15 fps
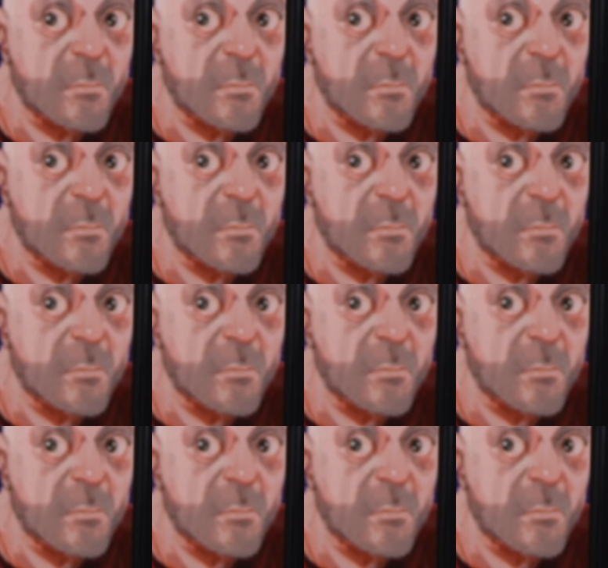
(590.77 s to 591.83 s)

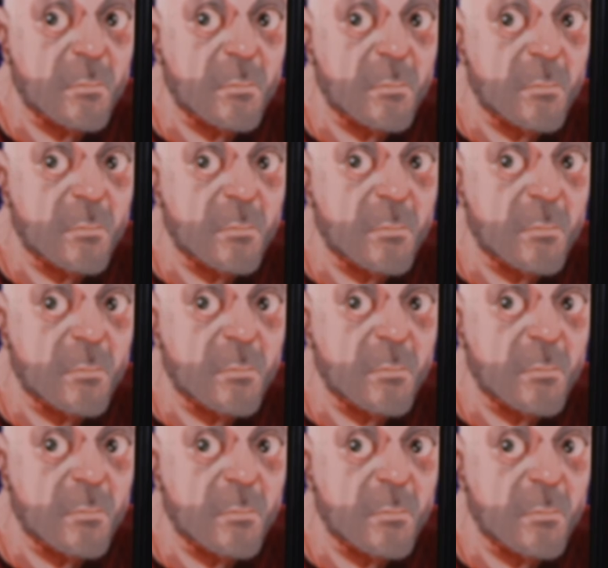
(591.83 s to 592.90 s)

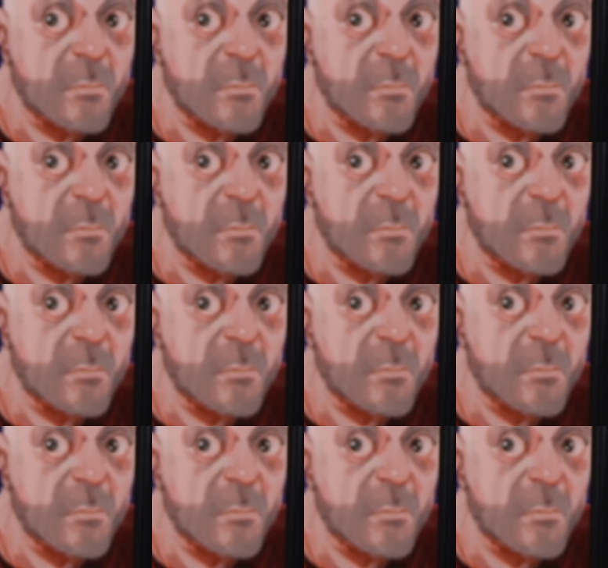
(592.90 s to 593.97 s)

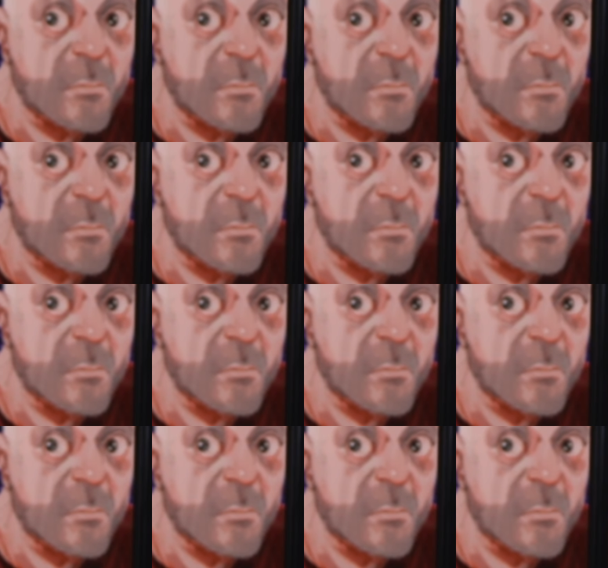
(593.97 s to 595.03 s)

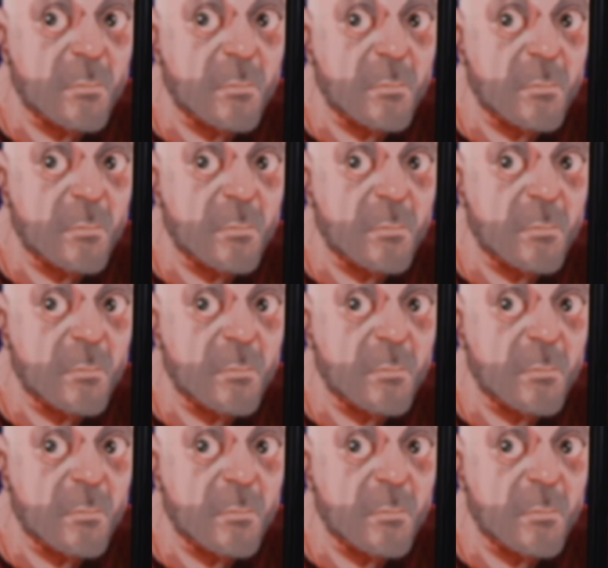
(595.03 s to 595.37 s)
(silent)